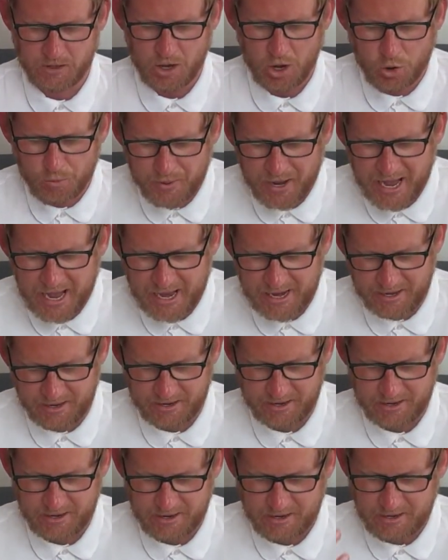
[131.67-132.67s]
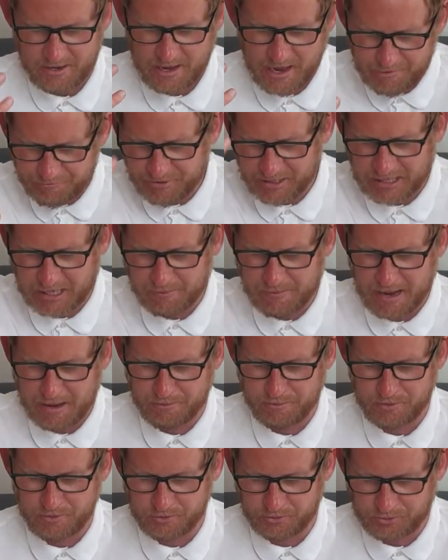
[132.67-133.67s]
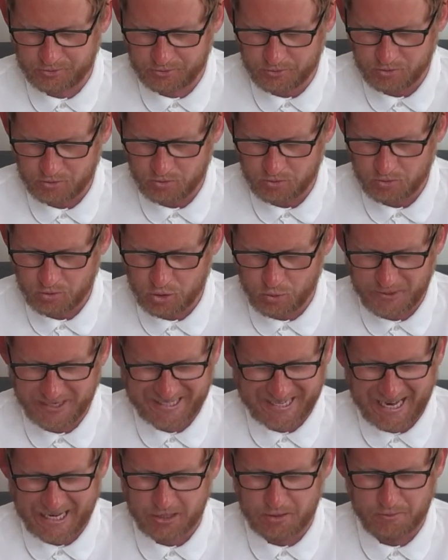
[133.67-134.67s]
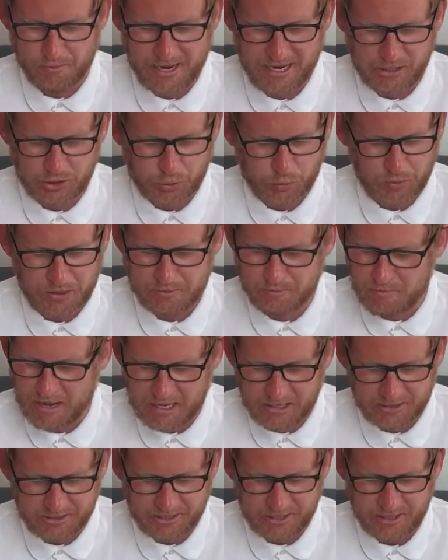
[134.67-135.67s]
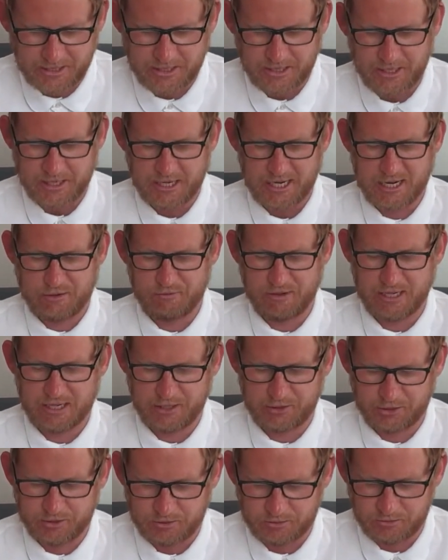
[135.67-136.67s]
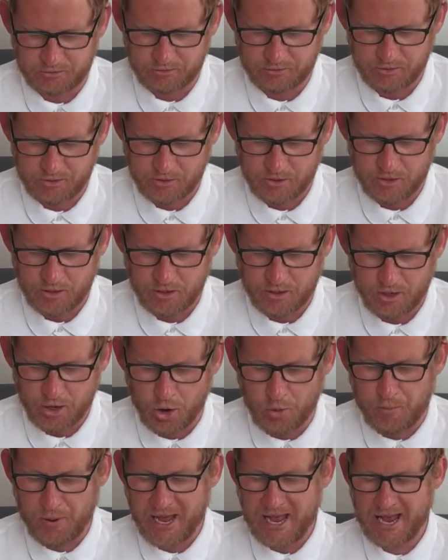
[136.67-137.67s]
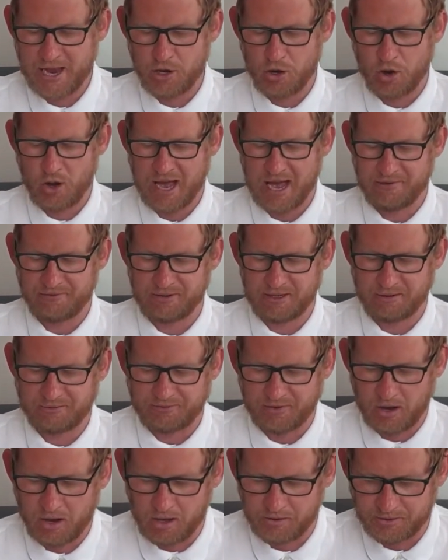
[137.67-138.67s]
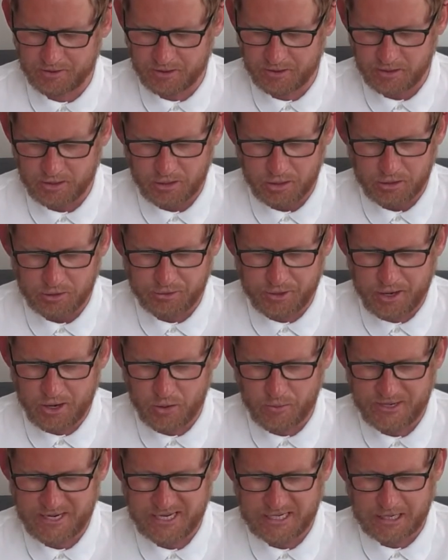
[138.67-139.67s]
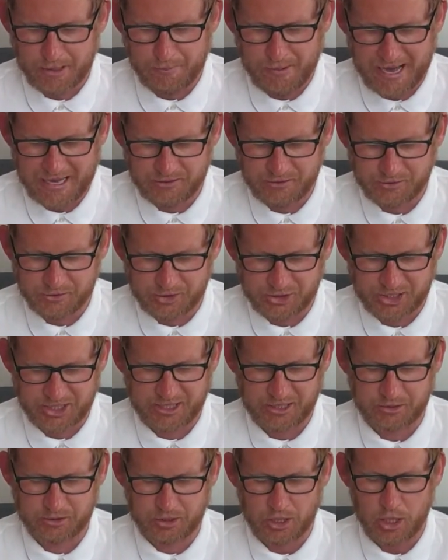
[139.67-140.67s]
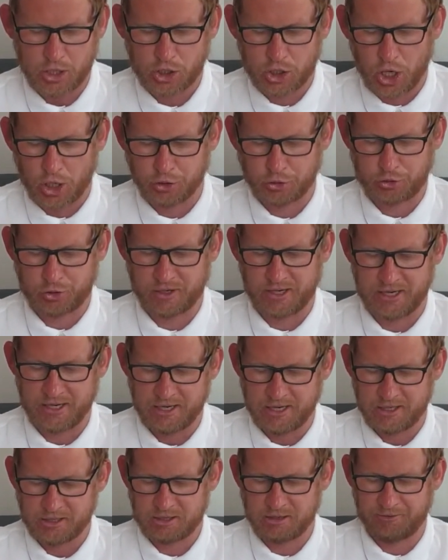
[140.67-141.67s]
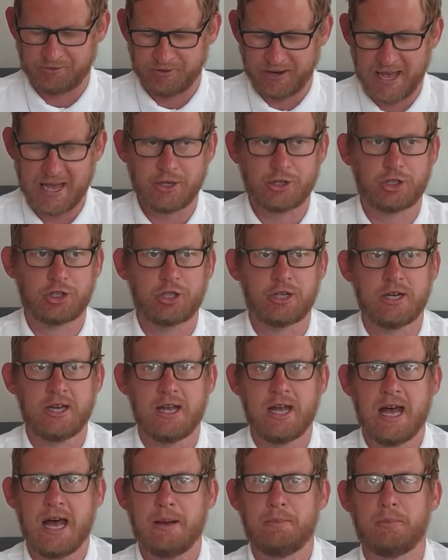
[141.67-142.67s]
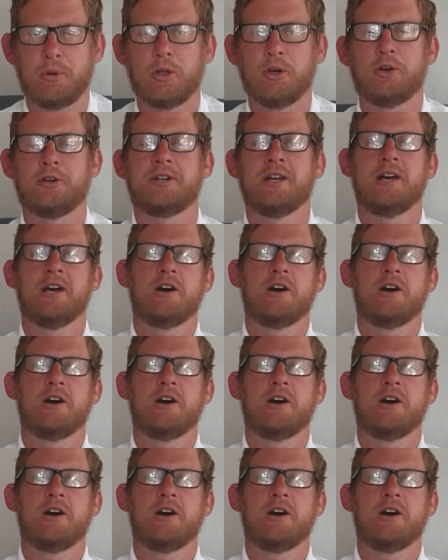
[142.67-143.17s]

Obey every commandment, or we cannot make sweet melody in religion. Obey your Heavenly Father, though He commands things contrary to flesh and blood.